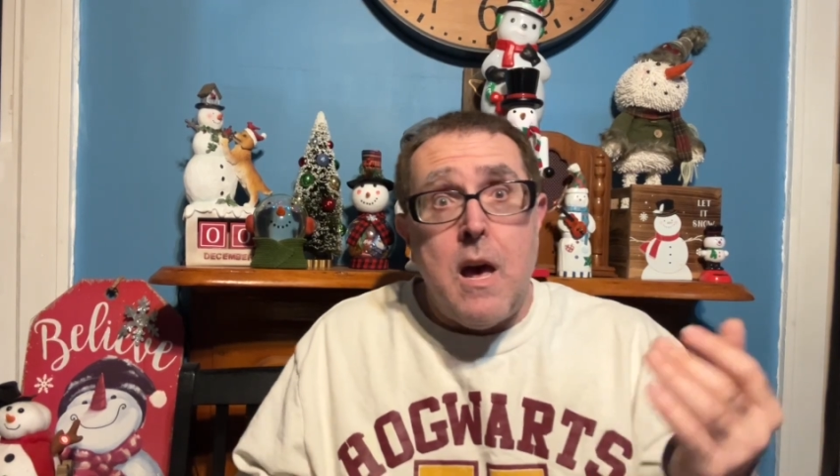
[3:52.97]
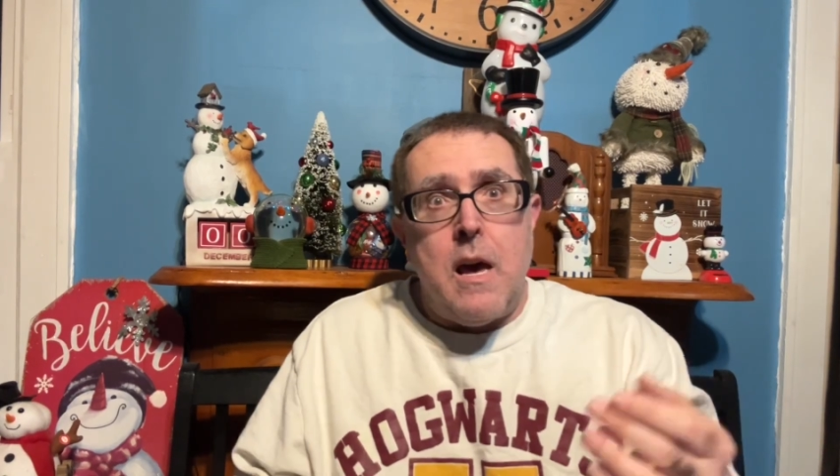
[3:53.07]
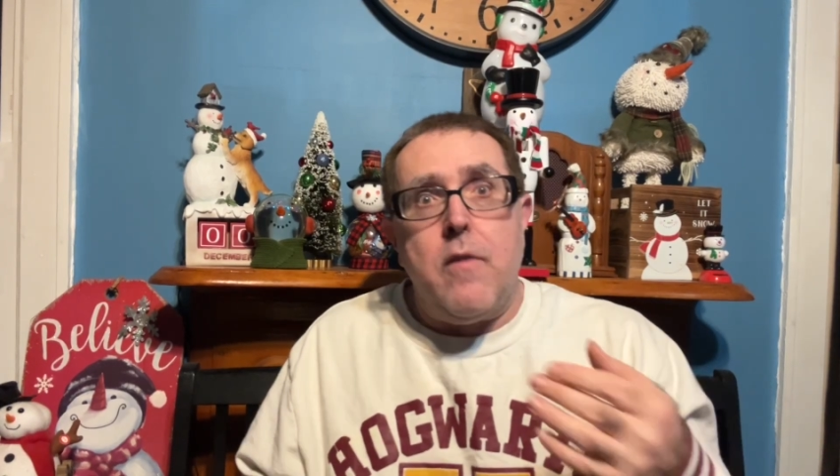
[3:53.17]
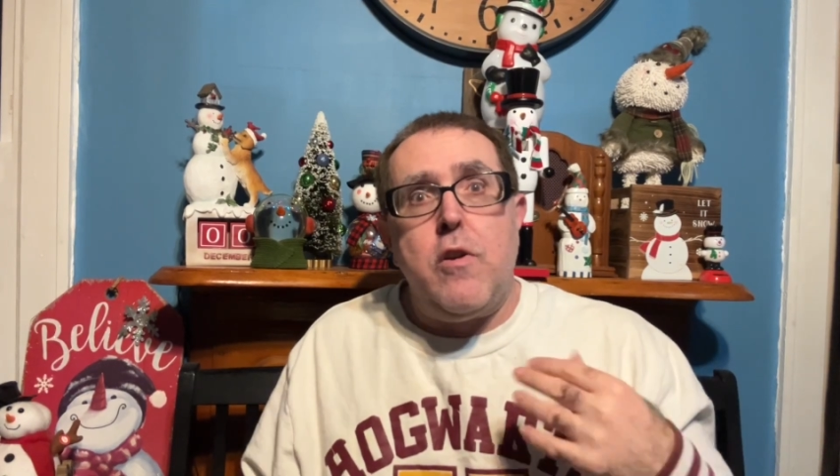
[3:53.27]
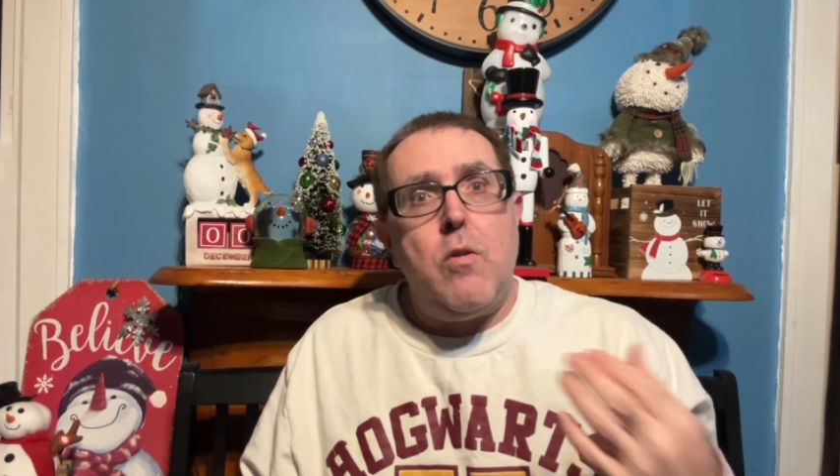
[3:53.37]

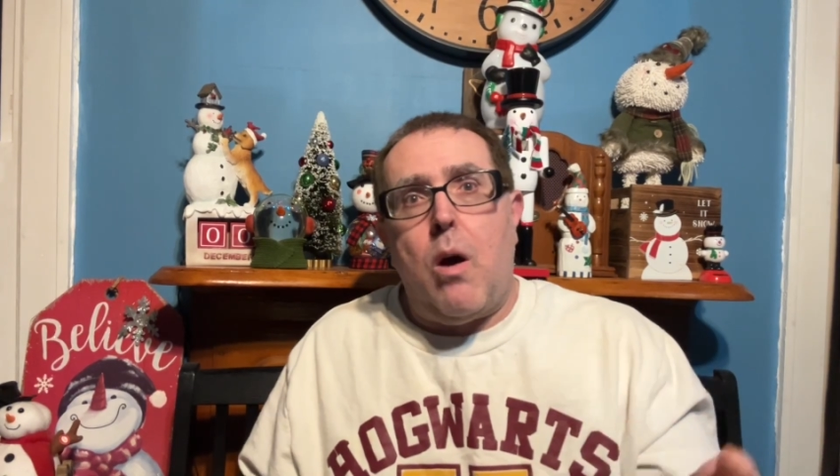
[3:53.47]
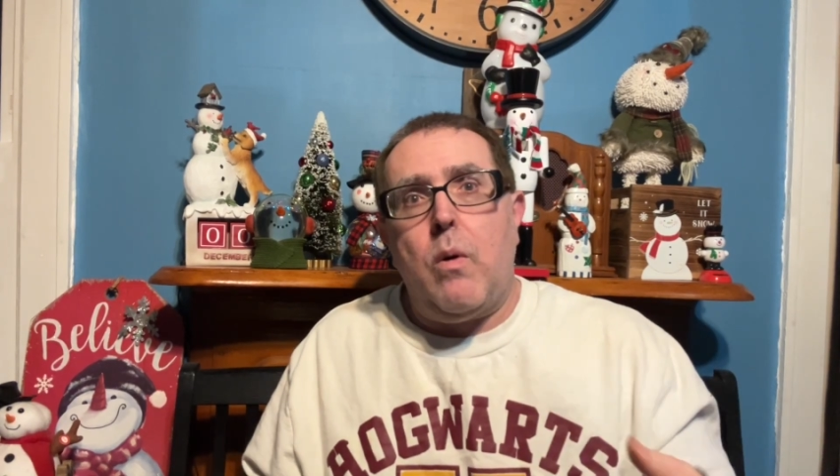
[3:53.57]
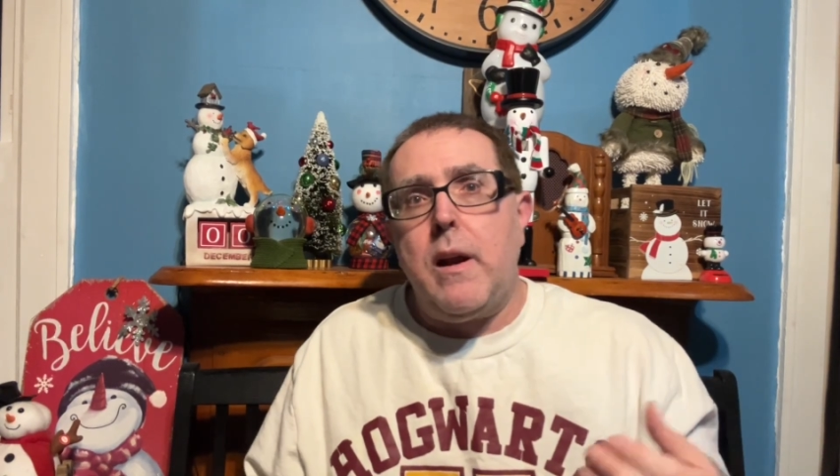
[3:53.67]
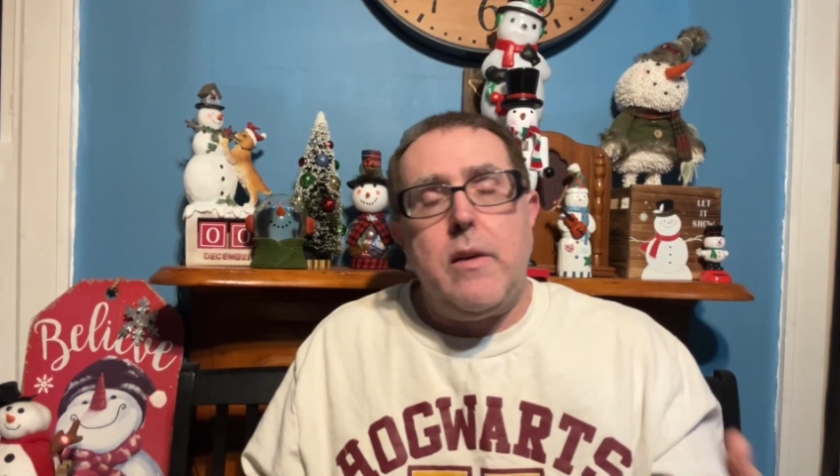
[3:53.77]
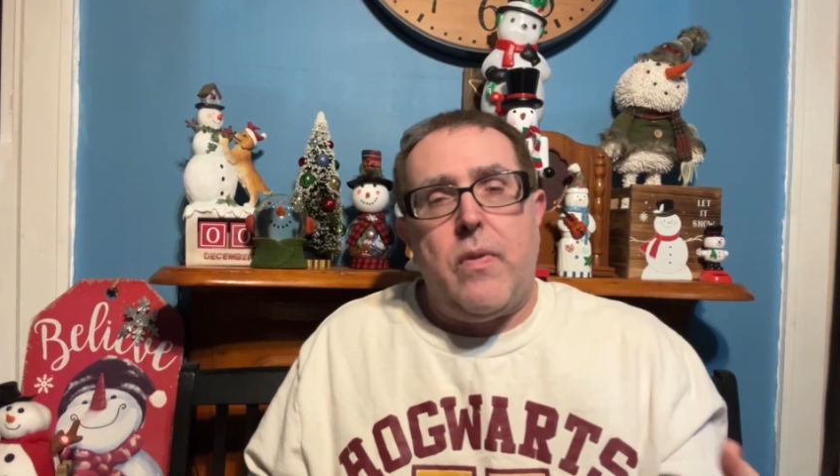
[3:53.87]
If you know
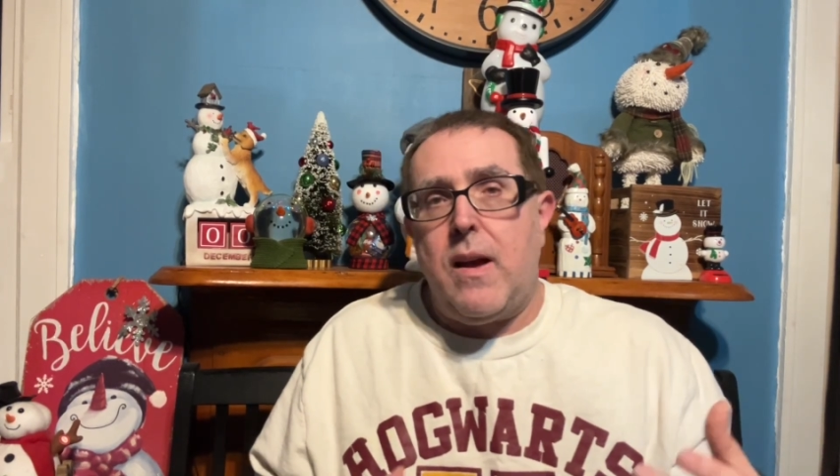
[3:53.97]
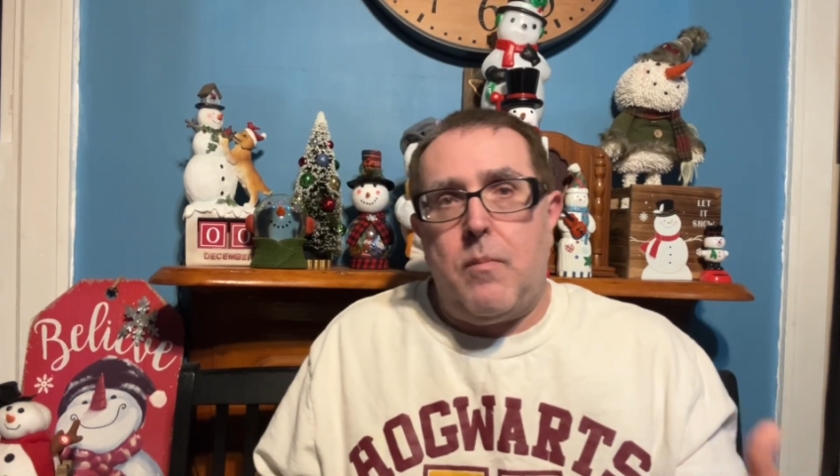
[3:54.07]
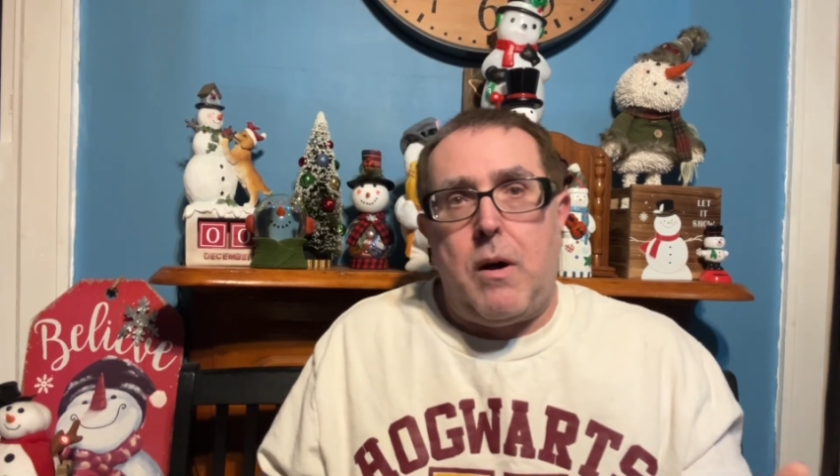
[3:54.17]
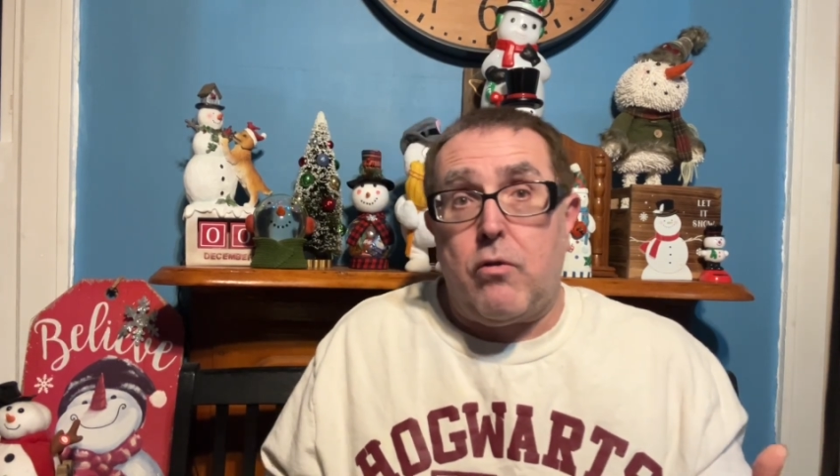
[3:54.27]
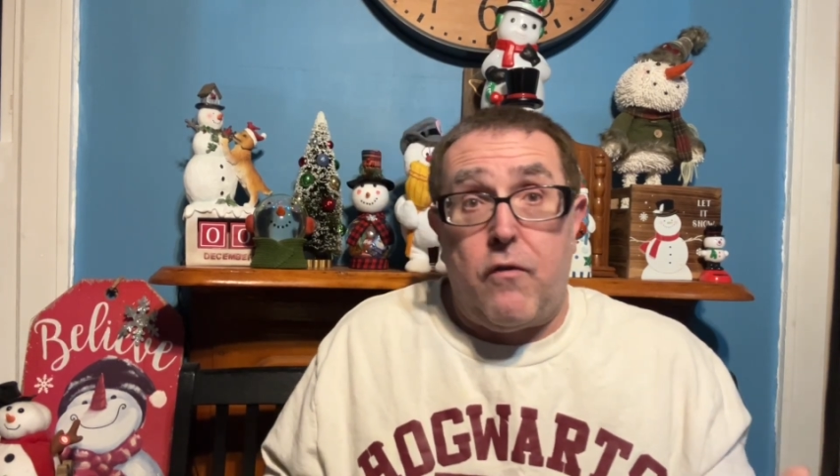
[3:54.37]
anything
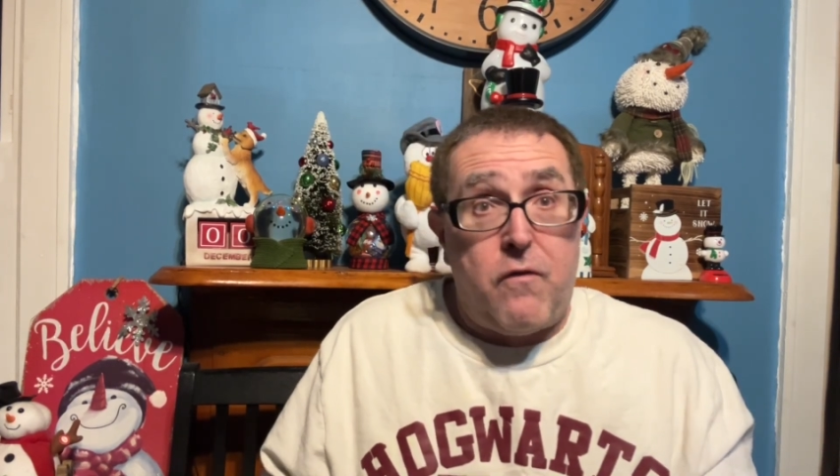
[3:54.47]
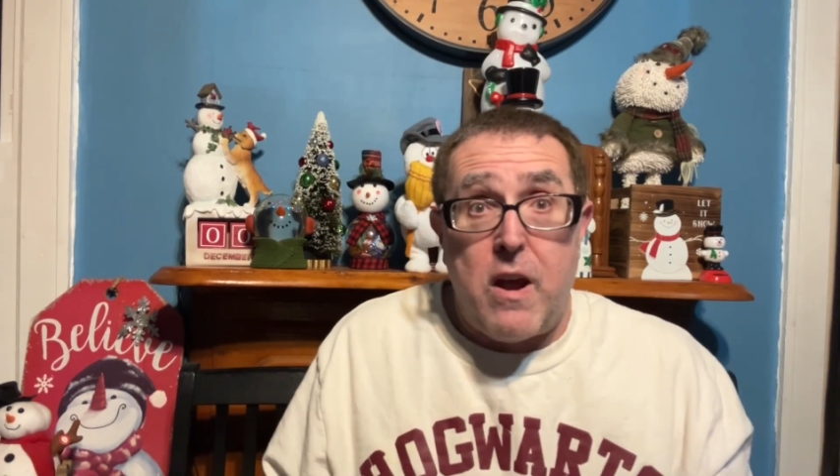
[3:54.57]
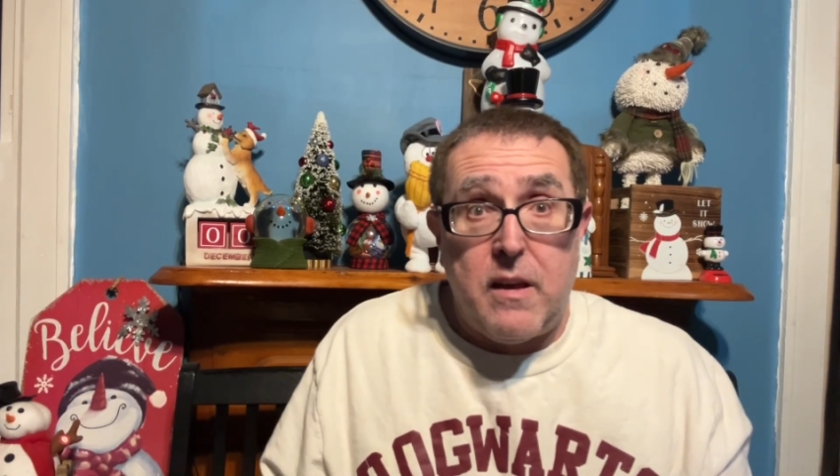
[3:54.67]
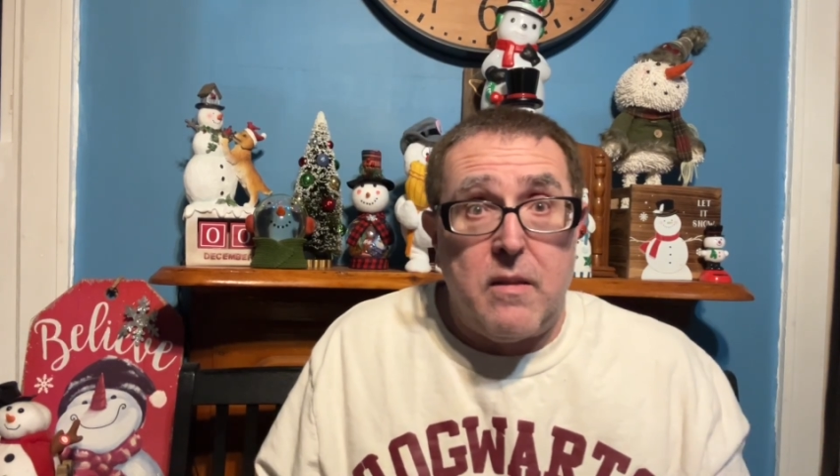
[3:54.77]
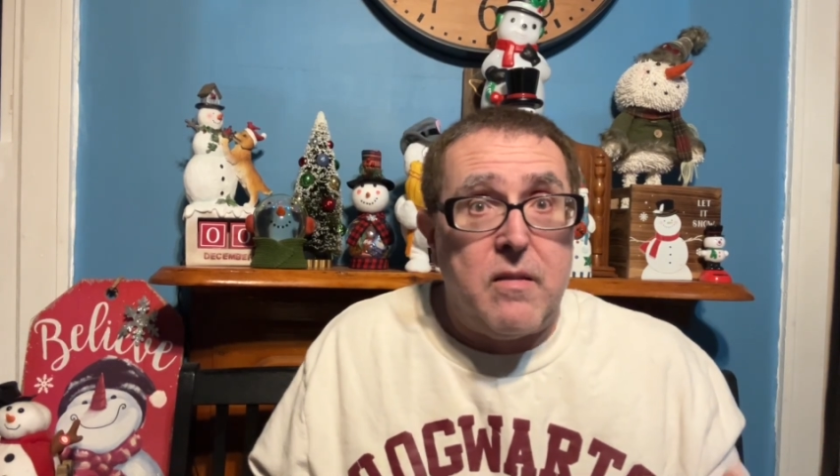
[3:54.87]
about the
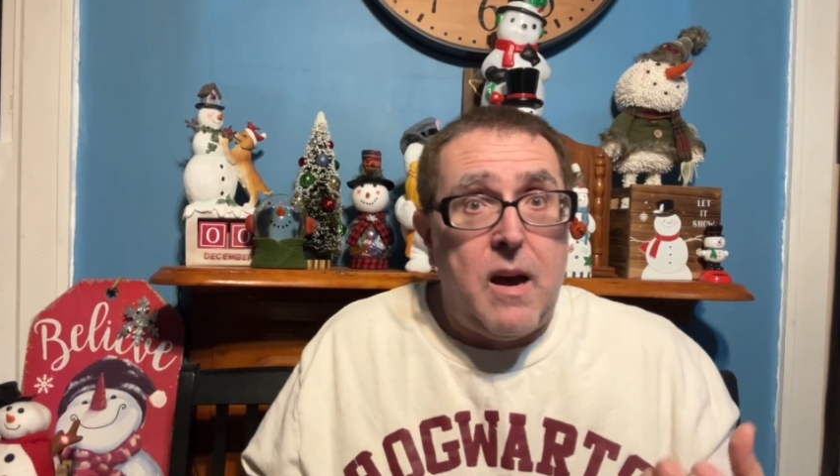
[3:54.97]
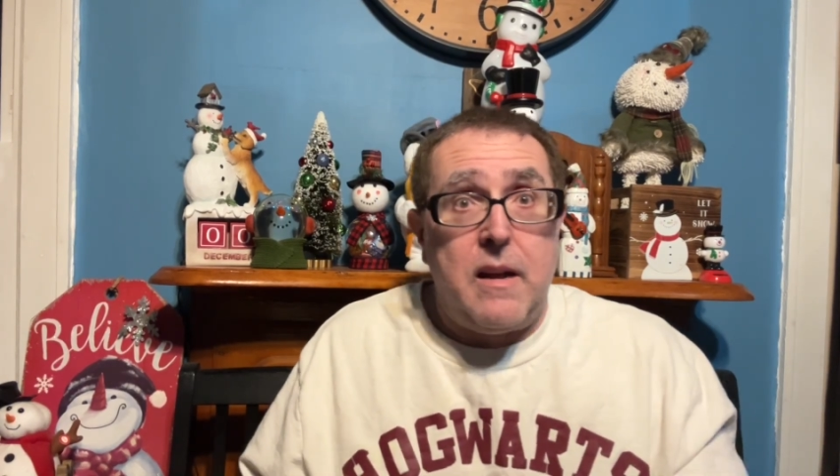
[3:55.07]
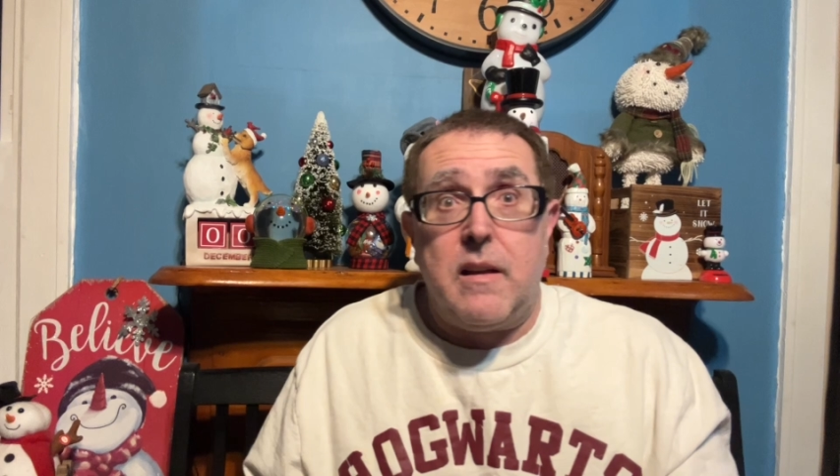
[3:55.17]
Frankenstein